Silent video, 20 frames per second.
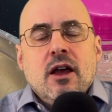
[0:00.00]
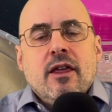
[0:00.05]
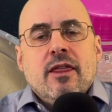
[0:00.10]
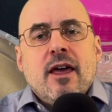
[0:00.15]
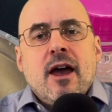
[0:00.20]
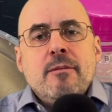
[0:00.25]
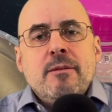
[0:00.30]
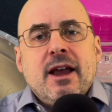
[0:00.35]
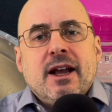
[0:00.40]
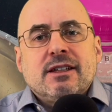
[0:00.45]

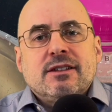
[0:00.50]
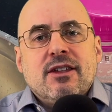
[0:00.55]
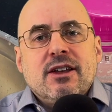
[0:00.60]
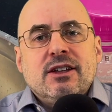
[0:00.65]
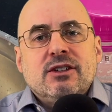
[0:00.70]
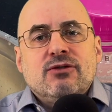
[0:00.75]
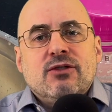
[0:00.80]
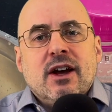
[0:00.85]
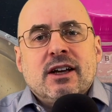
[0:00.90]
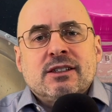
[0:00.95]
That makes
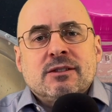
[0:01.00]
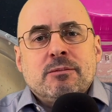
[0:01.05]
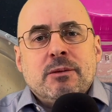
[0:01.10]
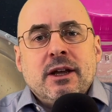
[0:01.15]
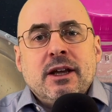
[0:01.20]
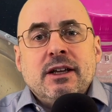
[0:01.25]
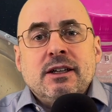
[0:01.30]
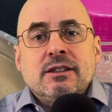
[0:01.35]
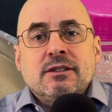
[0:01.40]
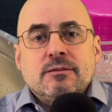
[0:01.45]
these
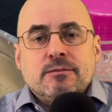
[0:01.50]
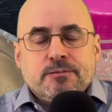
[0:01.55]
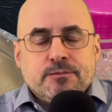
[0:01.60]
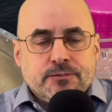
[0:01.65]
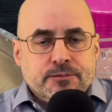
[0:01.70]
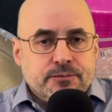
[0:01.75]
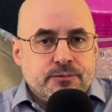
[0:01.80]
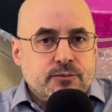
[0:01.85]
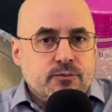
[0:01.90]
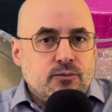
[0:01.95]
recipes
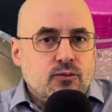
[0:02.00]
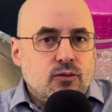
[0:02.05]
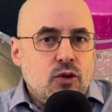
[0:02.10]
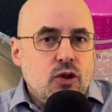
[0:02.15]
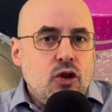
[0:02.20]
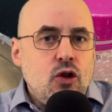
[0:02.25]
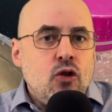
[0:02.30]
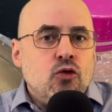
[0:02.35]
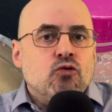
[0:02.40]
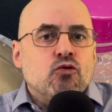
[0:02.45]

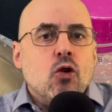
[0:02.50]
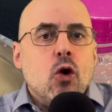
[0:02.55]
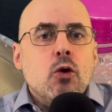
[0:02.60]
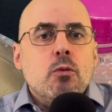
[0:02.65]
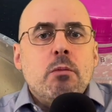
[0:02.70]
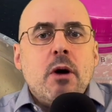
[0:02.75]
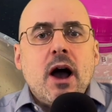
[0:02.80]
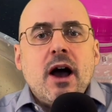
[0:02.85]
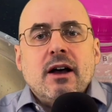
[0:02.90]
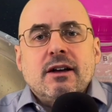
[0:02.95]

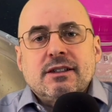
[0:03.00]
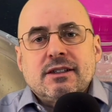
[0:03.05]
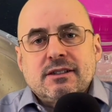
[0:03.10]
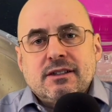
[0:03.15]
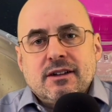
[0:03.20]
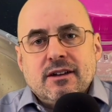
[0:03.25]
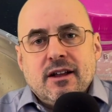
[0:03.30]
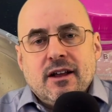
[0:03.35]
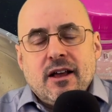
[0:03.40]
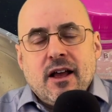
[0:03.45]

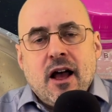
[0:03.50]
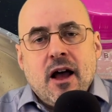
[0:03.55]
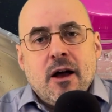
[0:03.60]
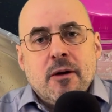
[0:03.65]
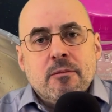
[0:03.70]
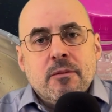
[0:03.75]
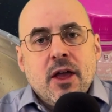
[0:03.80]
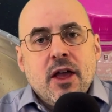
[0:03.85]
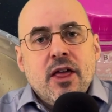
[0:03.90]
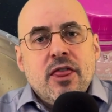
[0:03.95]
robust.
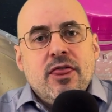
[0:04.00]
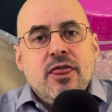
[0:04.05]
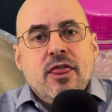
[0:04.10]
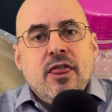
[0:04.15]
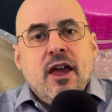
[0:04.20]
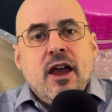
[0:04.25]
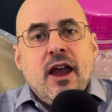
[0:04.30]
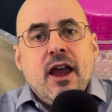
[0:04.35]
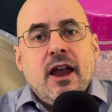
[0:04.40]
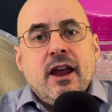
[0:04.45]

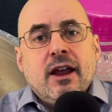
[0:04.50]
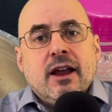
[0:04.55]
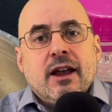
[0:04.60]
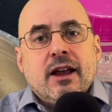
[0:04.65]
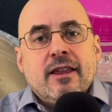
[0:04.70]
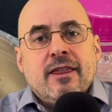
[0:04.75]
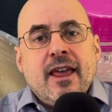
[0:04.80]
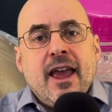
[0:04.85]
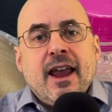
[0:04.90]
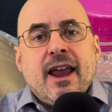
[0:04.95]
They
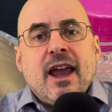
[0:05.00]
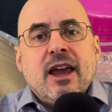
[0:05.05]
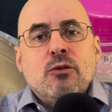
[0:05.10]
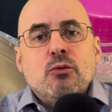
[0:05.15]
can